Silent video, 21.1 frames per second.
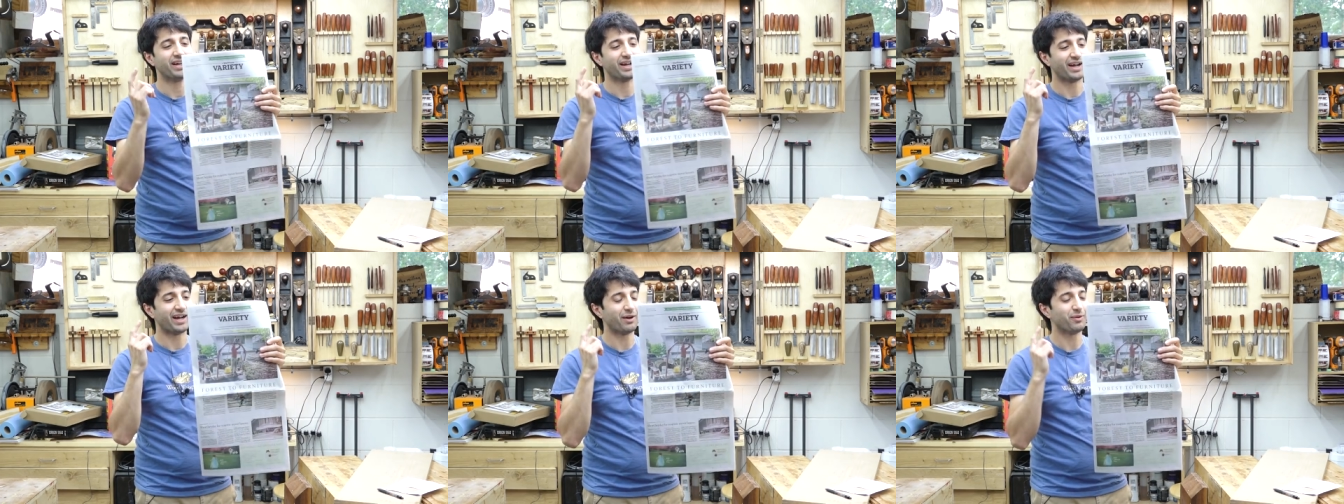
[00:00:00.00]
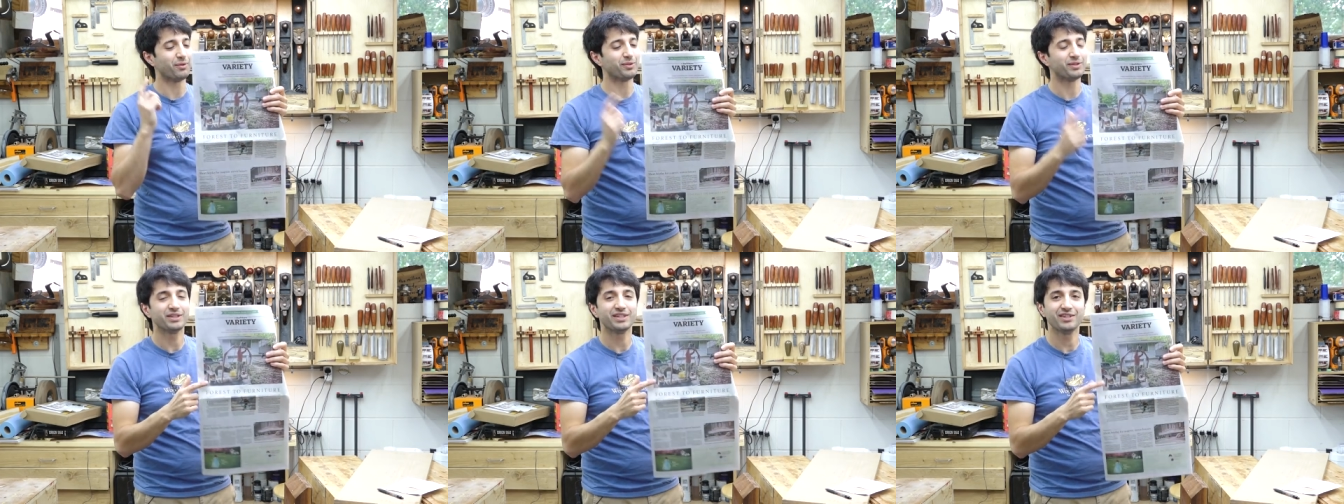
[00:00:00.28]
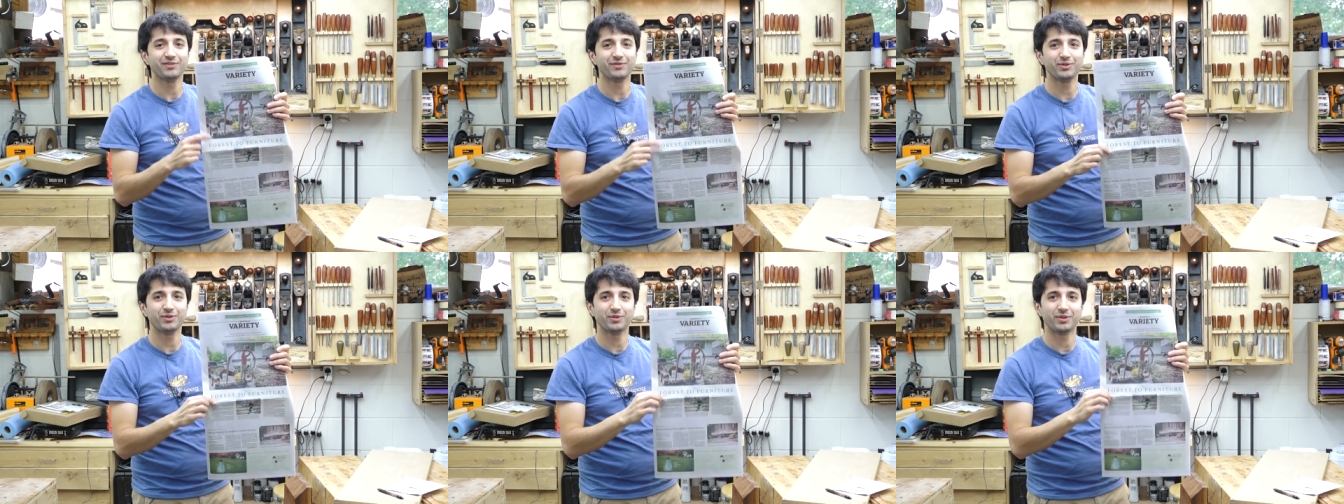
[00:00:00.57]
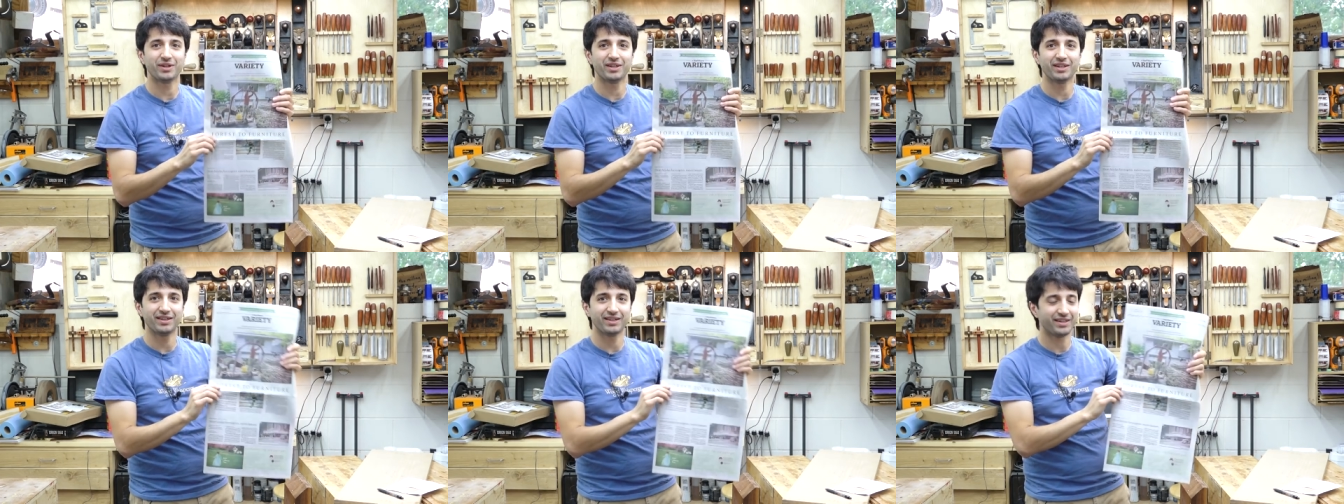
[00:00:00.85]
I will leave
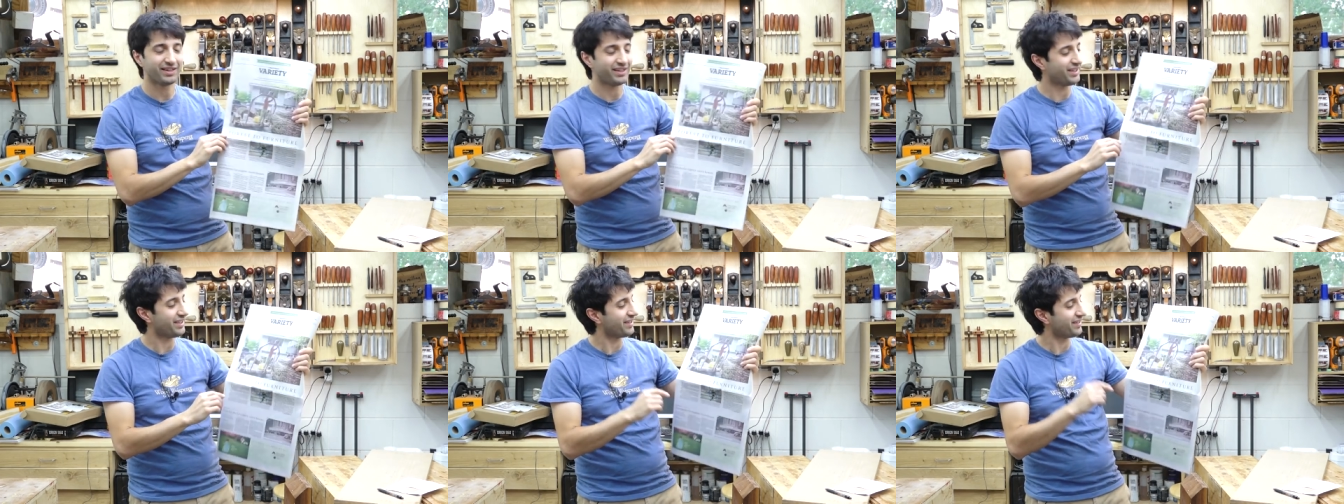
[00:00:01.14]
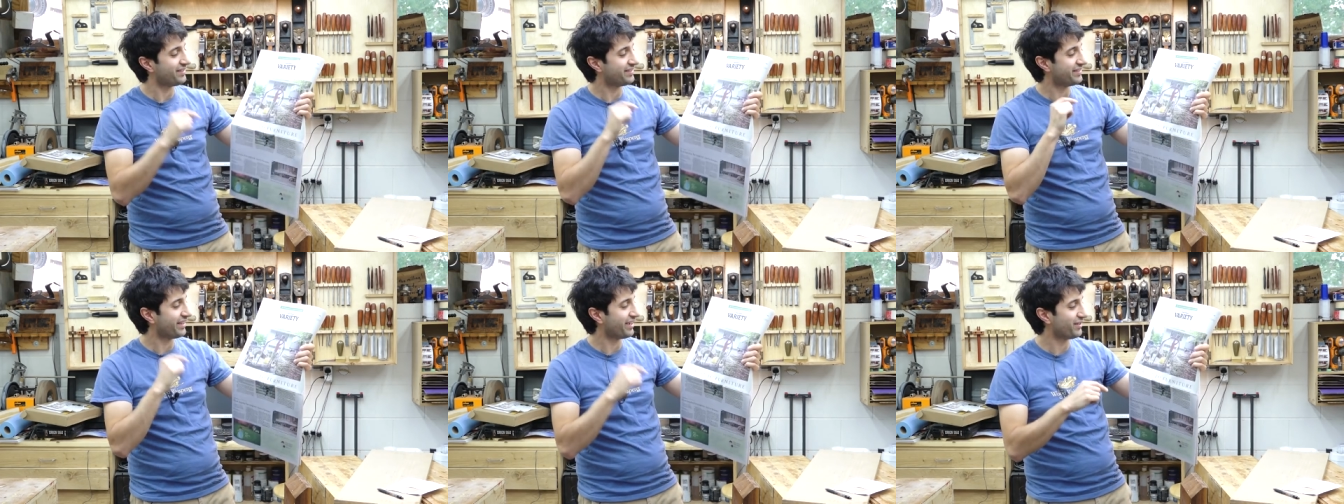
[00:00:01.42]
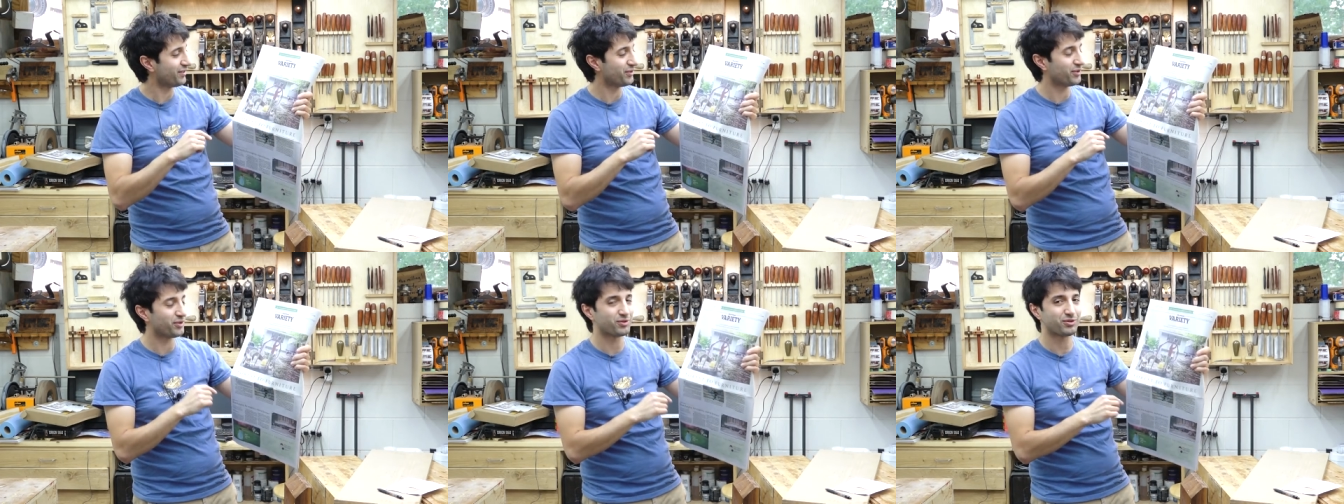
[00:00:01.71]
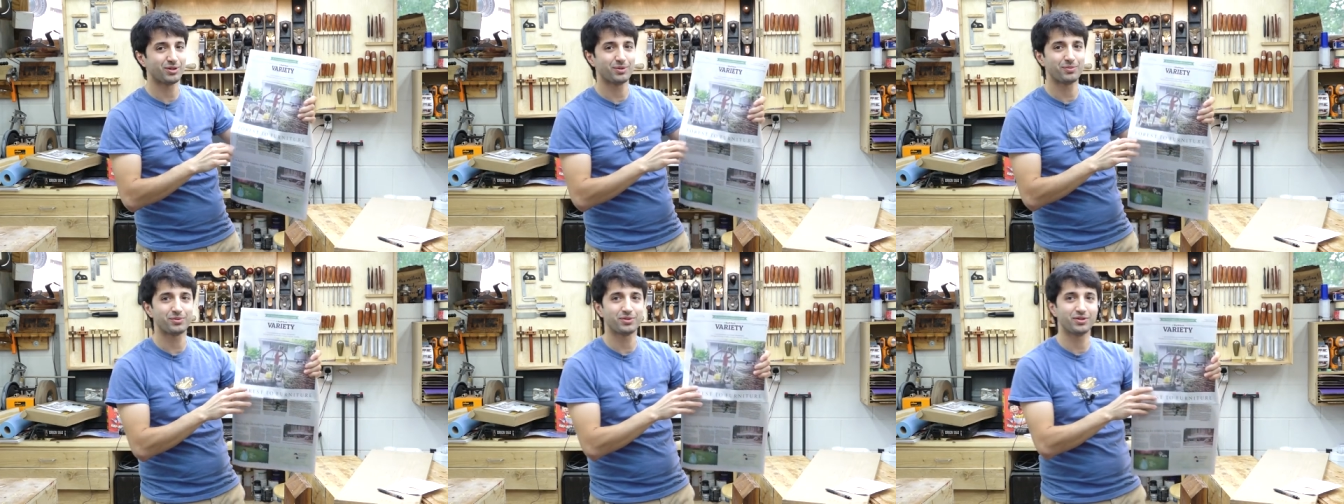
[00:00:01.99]
you a link down in the
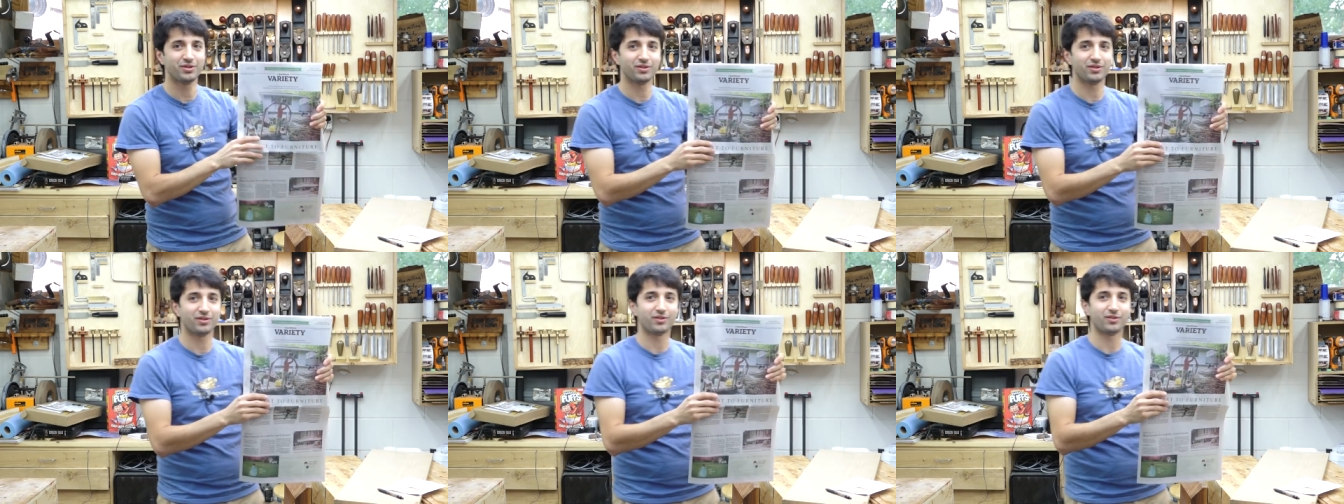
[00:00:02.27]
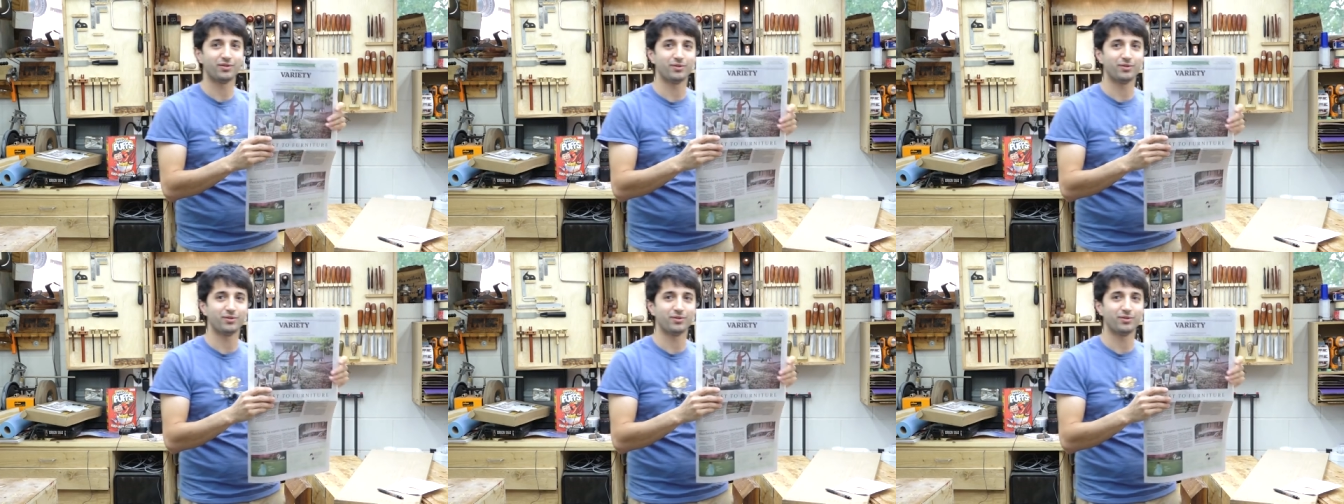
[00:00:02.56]
description